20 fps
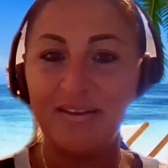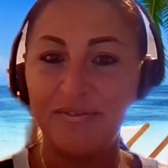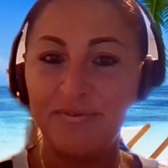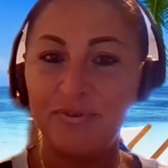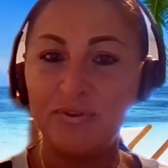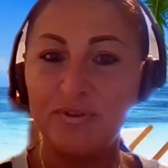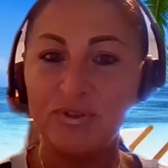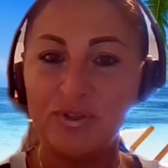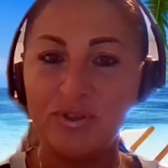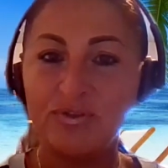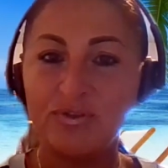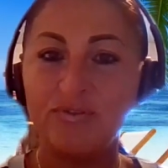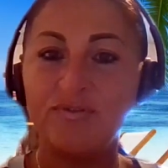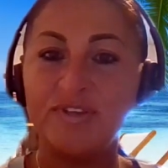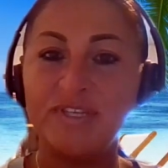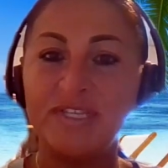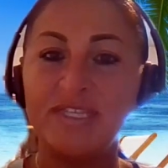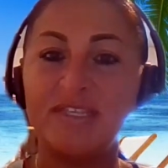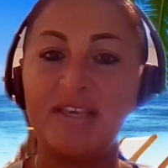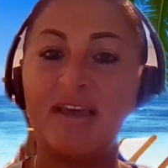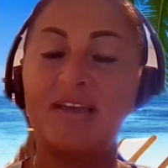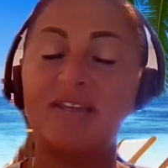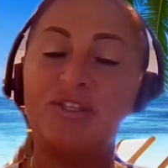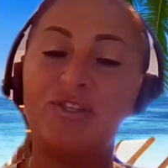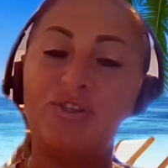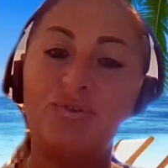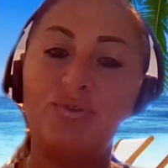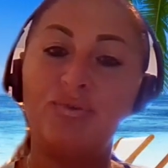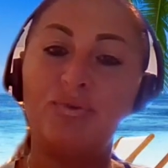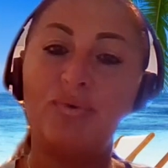full service, as
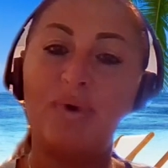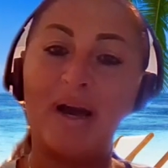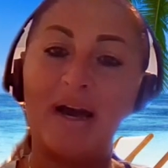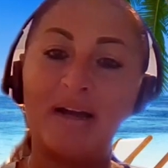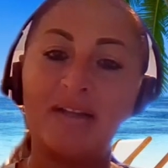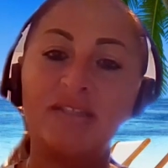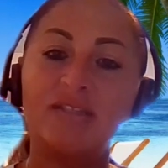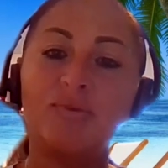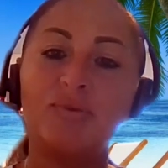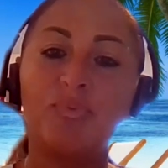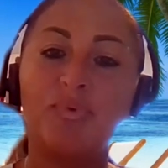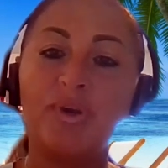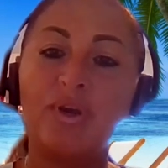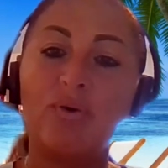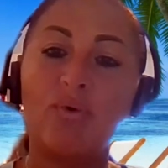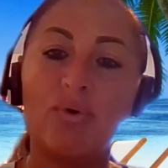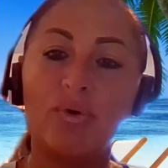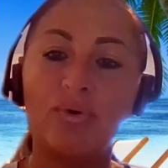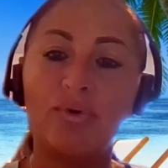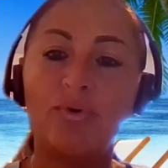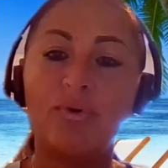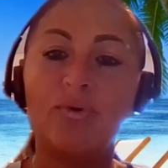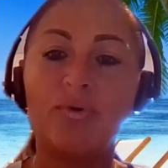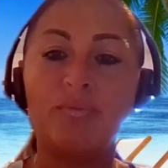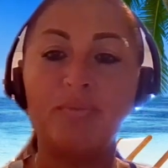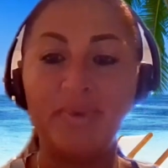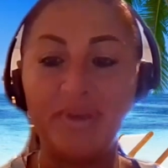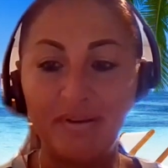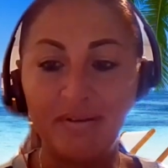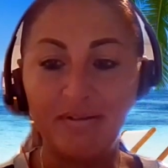you had to pre-order your
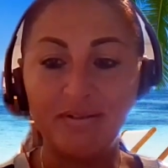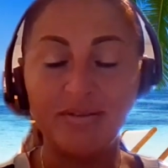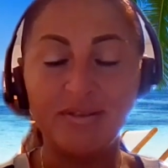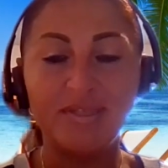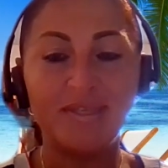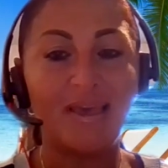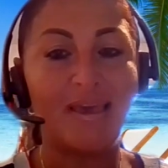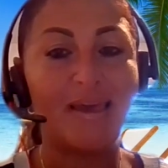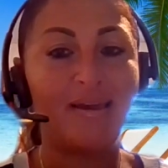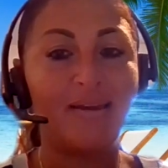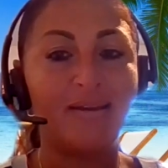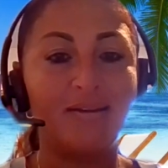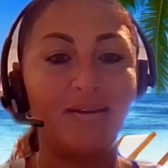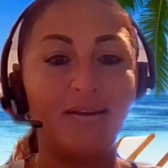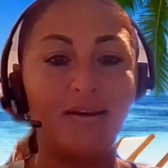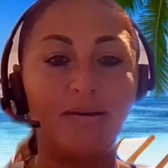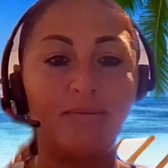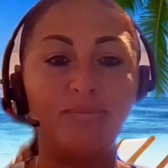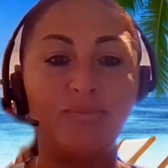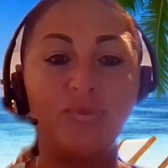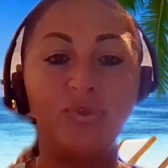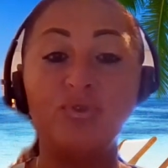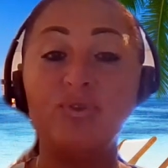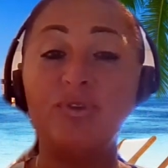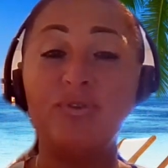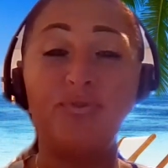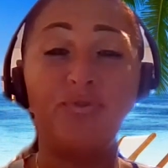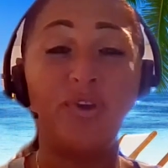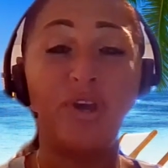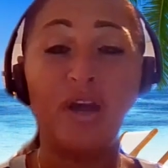meals and
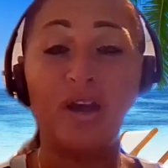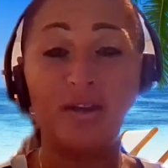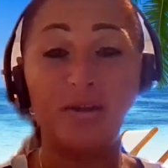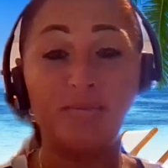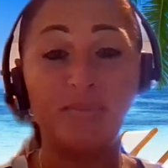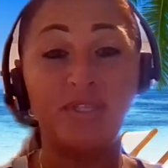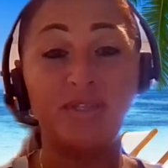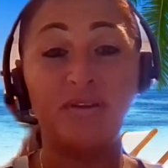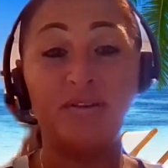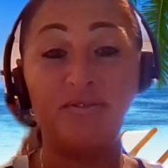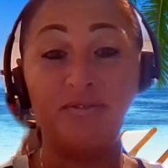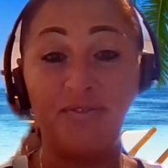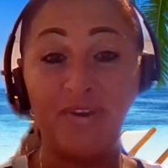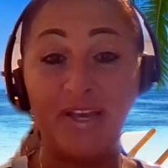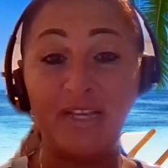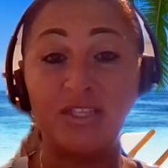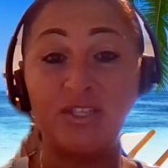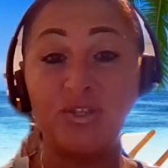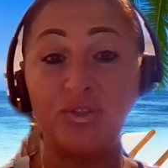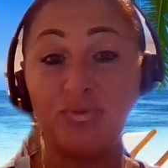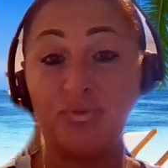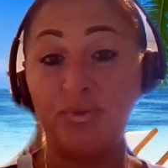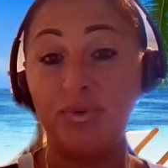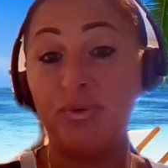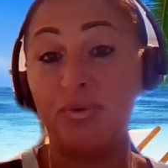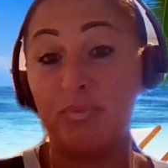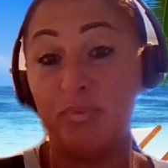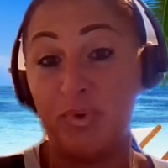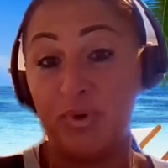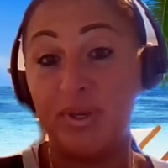duty-free items in advance through
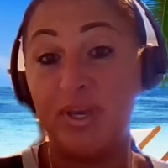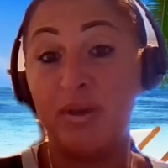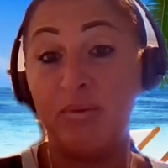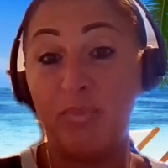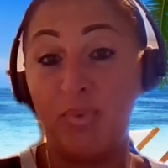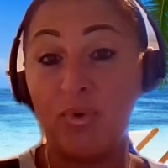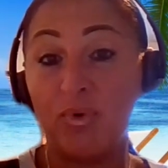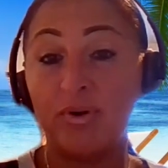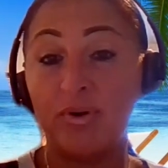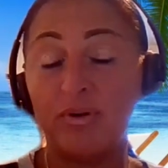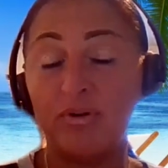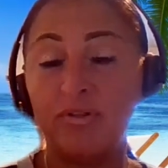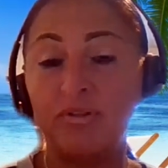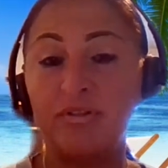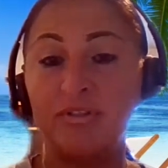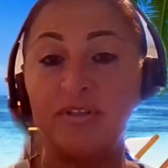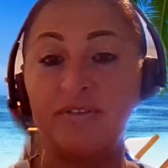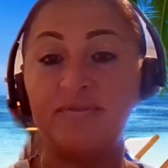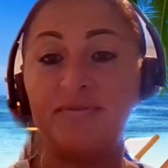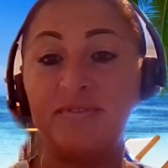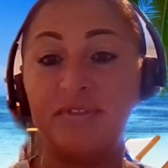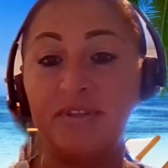your booking portal if